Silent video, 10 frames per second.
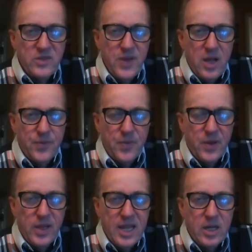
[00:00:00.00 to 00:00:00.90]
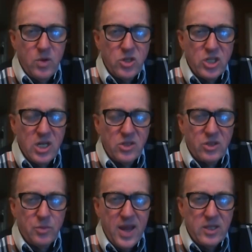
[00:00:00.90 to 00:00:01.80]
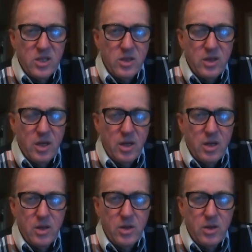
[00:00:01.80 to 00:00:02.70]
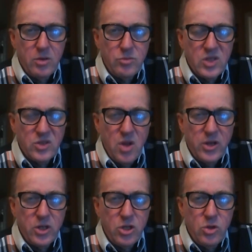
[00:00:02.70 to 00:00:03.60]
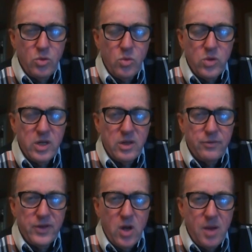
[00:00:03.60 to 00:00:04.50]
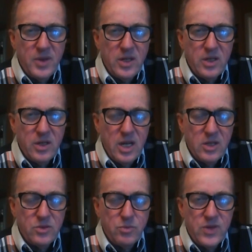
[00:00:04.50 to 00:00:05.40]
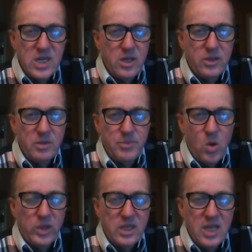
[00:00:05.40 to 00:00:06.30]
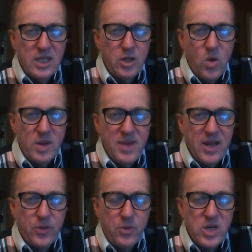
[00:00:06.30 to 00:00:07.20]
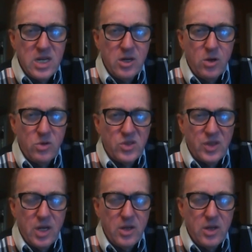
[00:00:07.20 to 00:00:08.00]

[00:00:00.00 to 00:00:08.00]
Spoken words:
felt that the language is threatened. It's not a new phenomenon as revealed in polling data going back 30 years.